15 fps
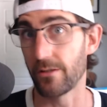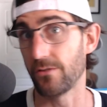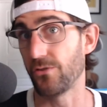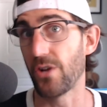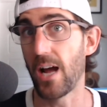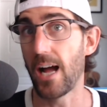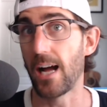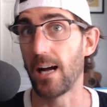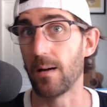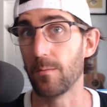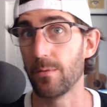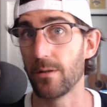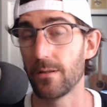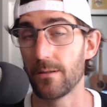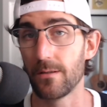
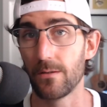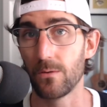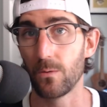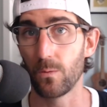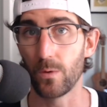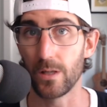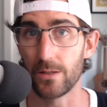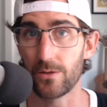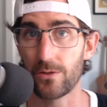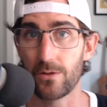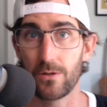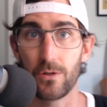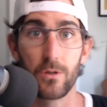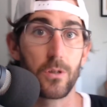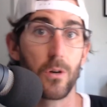job,
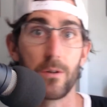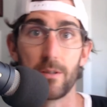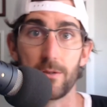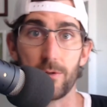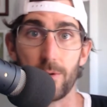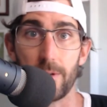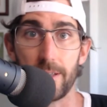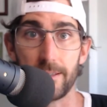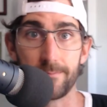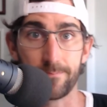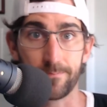which you don't enjoy,